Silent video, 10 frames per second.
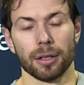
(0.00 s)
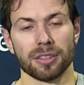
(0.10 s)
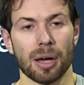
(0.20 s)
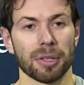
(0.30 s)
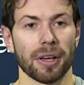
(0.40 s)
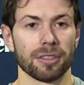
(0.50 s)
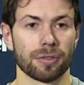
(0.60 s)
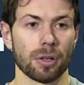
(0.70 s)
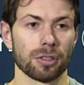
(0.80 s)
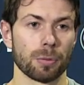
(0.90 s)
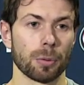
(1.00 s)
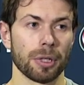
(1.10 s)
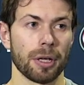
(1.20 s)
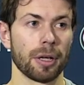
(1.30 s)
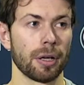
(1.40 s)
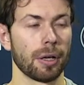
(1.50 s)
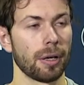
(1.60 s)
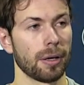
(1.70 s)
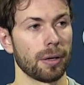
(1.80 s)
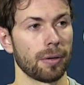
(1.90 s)
time on the ice for us where we,
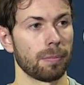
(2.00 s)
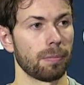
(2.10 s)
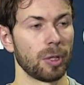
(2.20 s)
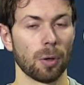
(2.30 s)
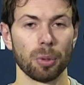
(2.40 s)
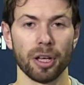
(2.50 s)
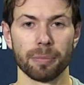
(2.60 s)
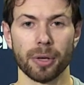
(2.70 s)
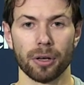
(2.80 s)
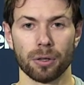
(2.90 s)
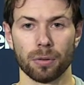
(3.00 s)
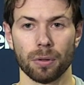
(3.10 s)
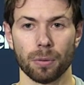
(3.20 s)
you know, played better.